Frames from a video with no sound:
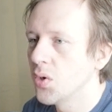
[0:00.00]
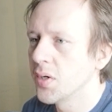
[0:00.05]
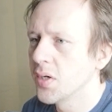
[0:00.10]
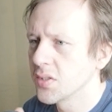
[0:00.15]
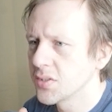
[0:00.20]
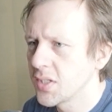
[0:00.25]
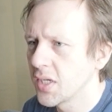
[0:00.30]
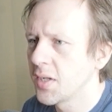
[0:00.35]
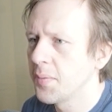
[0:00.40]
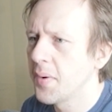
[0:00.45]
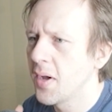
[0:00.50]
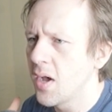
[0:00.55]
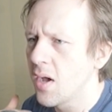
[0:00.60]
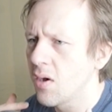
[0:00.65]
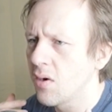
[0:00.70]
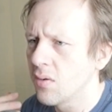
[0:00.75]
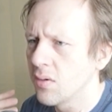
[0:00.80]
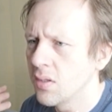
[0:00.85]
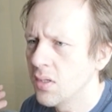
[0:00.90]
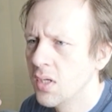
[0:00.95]
I was talking about
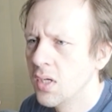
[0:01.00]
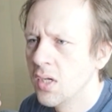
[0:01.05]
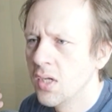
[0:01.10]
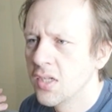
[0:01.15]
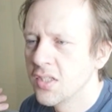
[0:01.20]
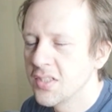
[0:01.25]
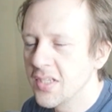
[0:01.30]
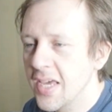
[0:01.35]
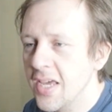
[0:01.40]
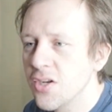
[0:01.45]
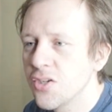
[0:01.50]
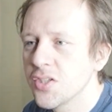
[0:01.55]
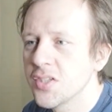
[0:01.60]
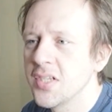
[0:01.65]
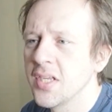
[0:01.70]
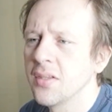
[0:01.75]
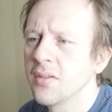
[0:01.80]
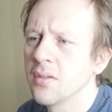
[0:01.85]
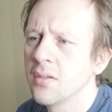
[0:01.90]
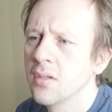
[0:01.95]
how it's
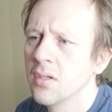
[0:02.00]
interesting.